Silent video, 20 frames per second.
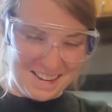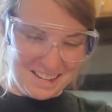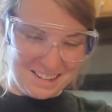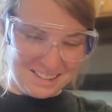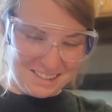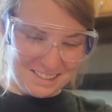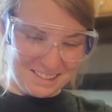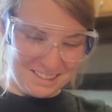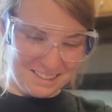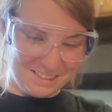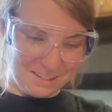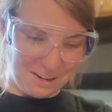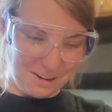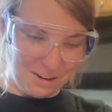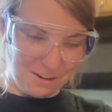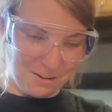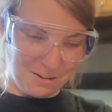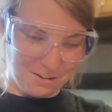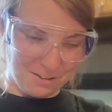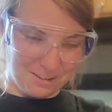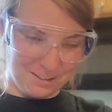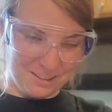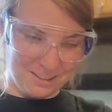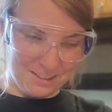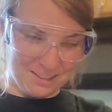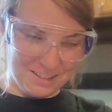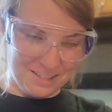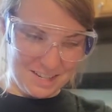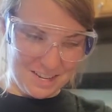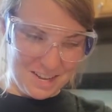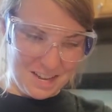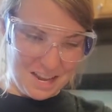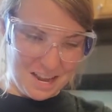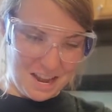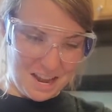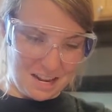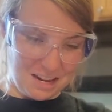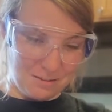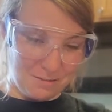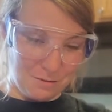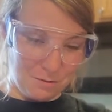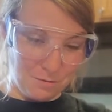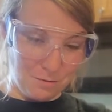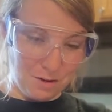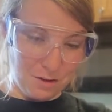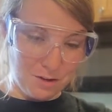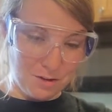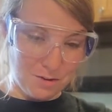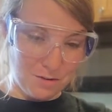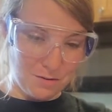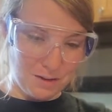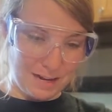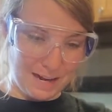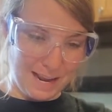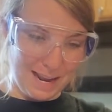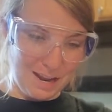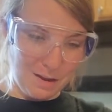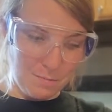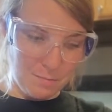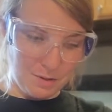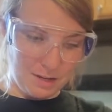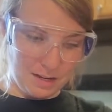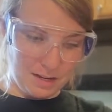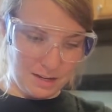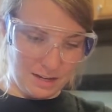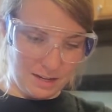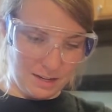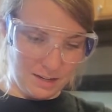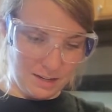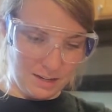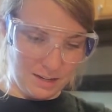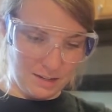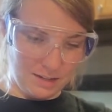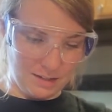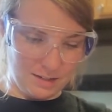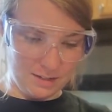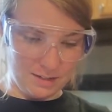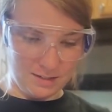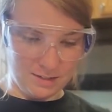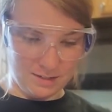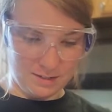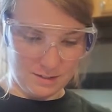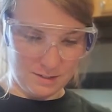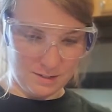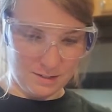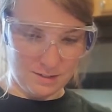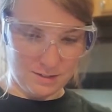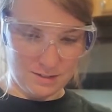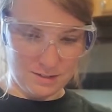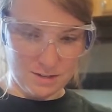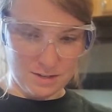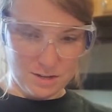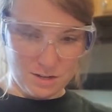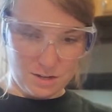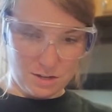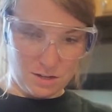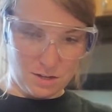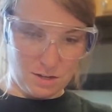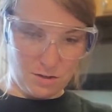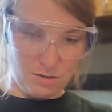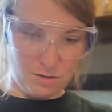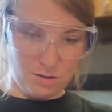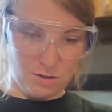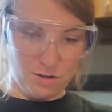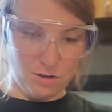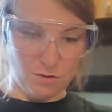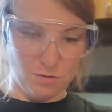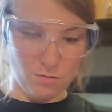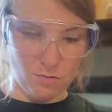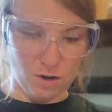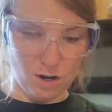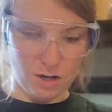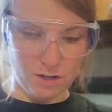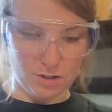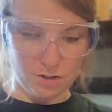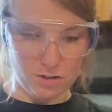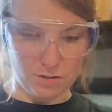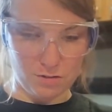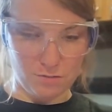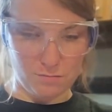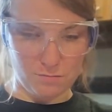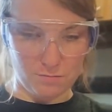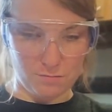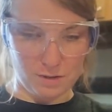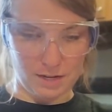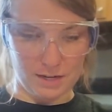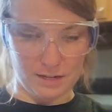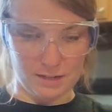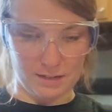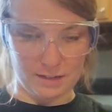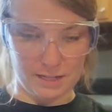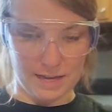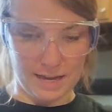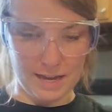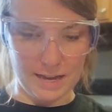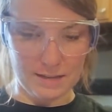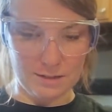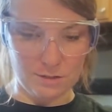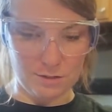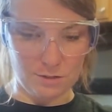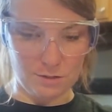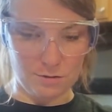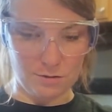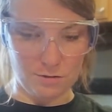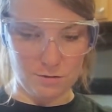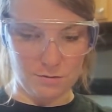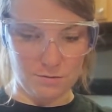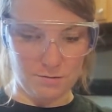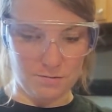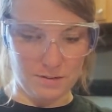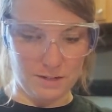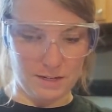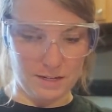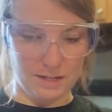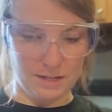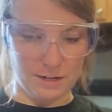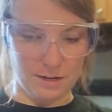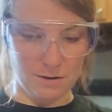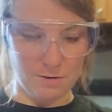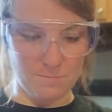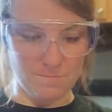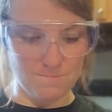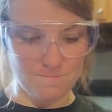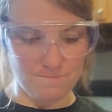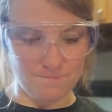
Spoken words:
So, and if you want to know what happened, you can go watch my last YouTube video.